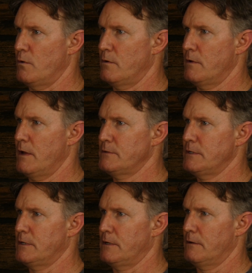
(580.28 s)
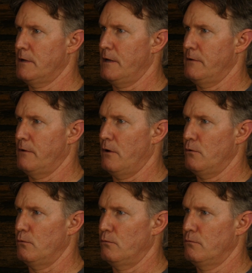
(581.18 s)
how's he going to cut his
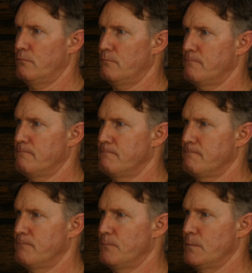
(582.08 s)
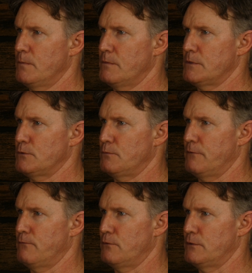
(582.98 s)
hole? This will be
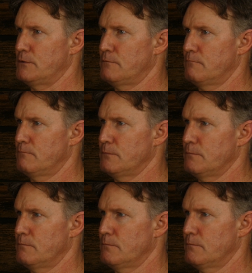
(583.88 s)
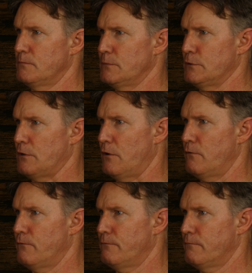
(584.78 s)
for his
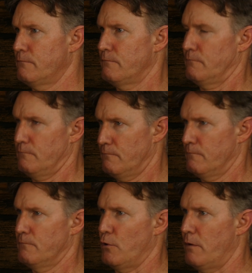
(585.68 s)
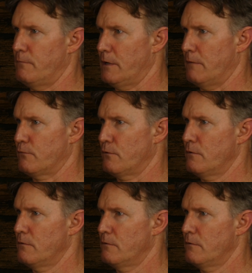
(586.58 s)
stove pipe to come through.